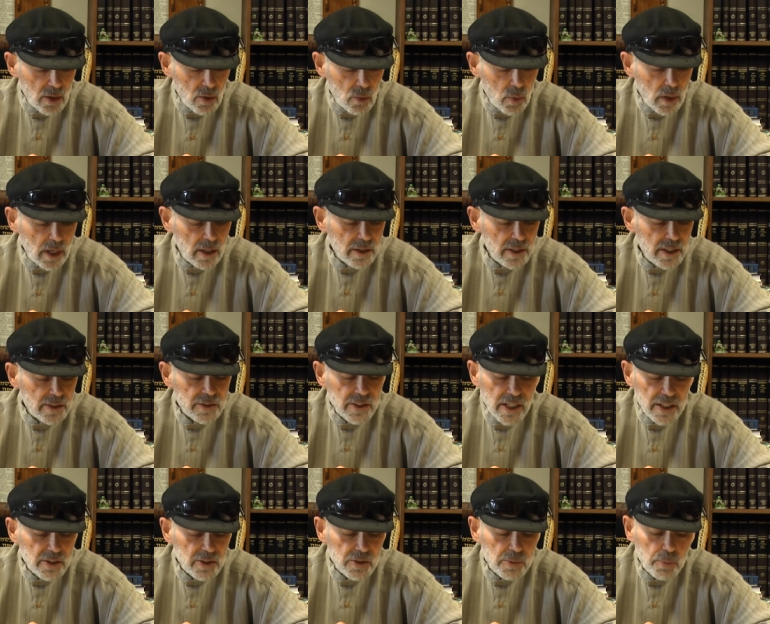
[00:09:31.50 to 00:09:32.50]
While he is
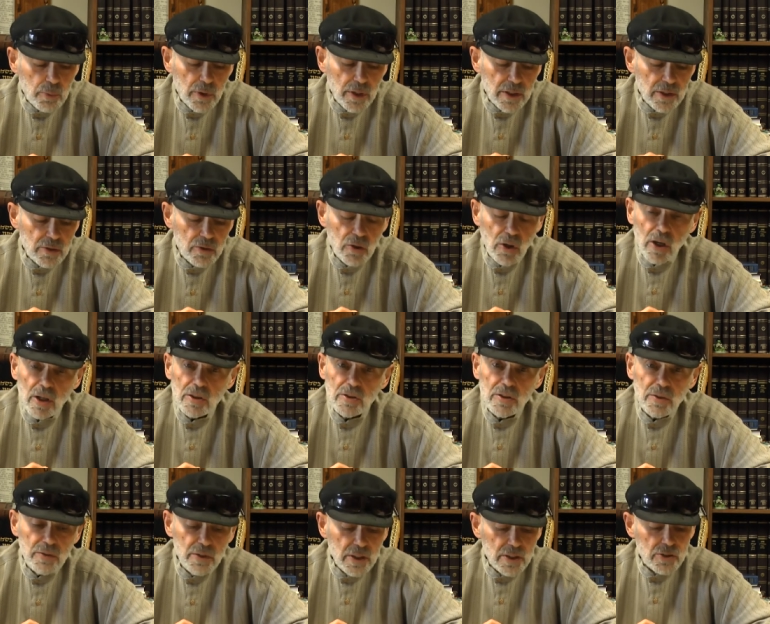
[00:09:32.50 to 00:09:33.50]
at the spring, the
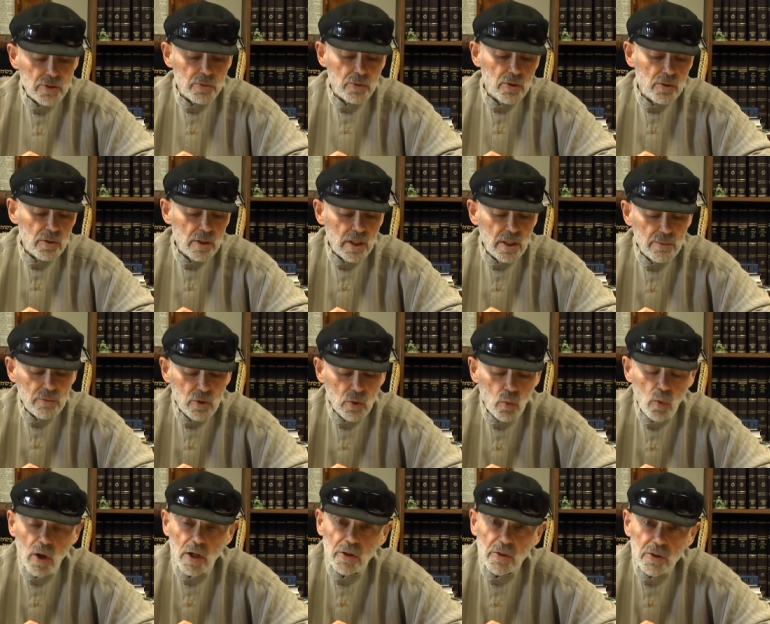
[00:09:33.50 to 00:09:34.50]
daughters of Yisro come to
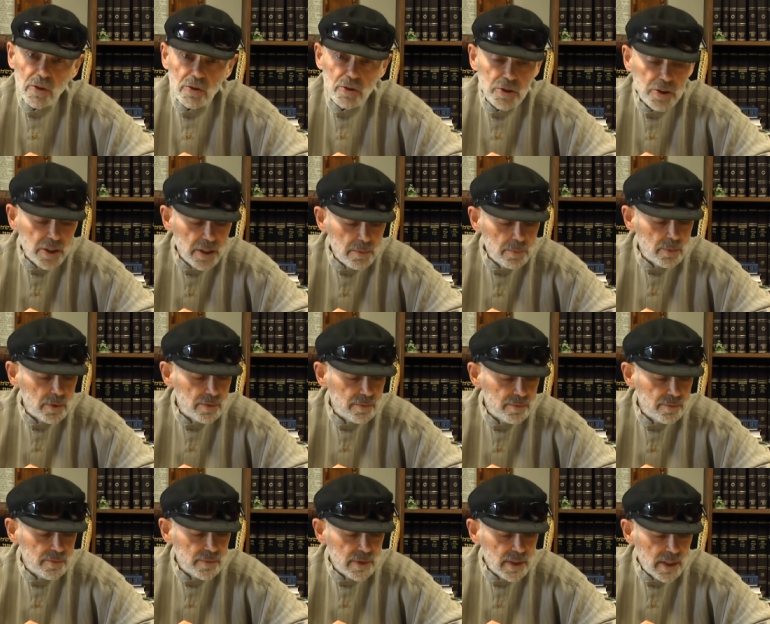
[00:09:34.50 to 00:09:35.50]
water their sheep,
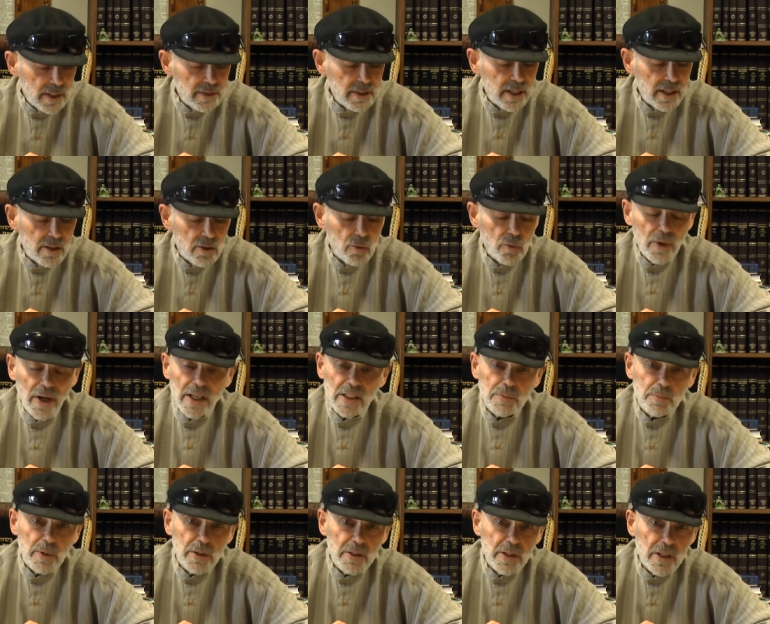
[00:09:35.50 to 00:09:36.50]
and they are
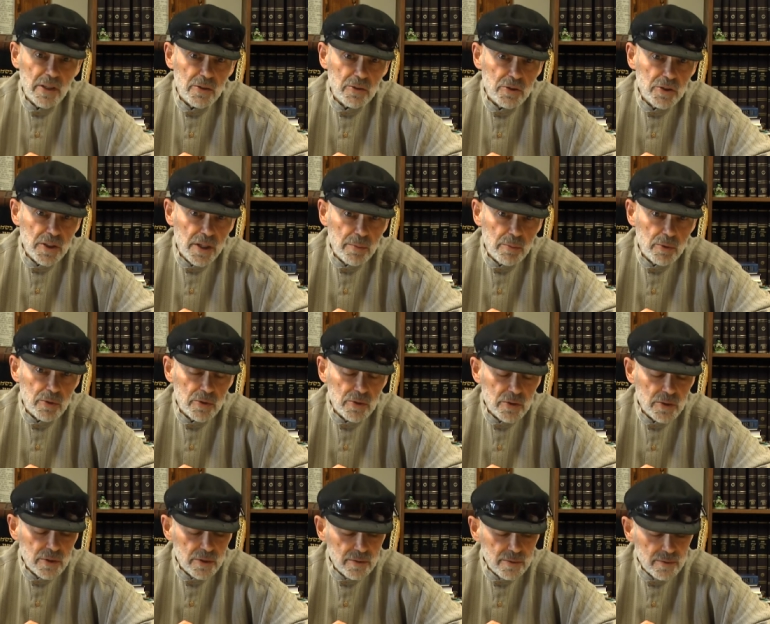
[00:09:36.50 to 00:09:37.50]
harassed by the other
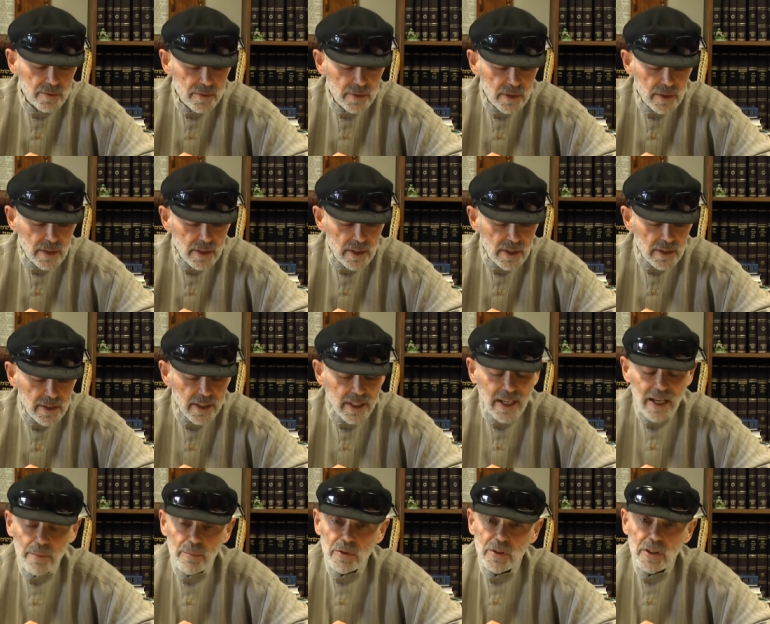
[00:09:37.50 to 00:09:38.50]
shepherds. The
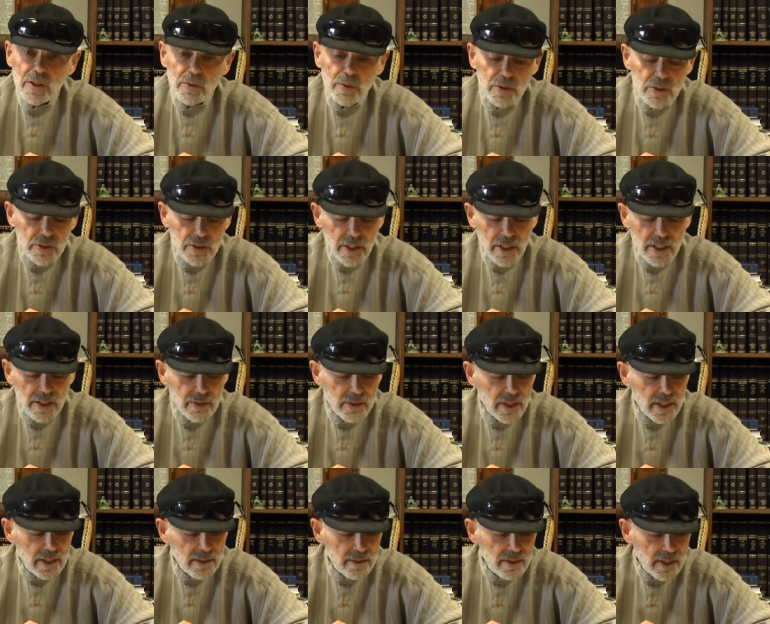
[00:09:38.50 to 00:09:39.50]
commentaries say
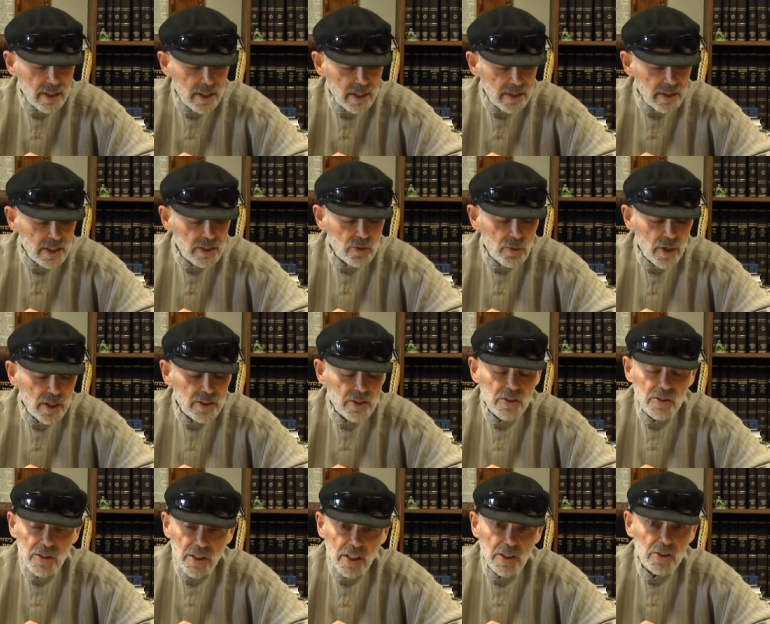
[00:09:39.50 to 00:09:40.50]
that they tried
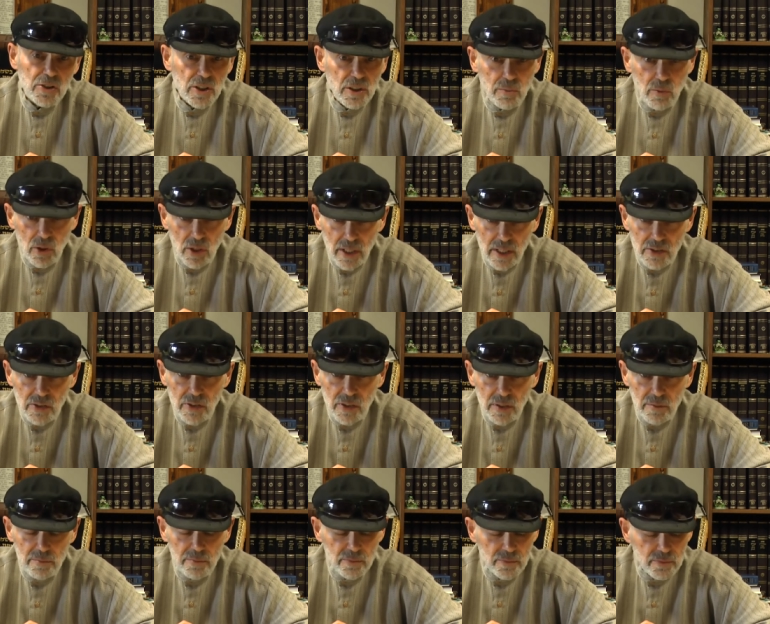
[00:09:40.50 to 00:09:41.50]
to sexually molest them.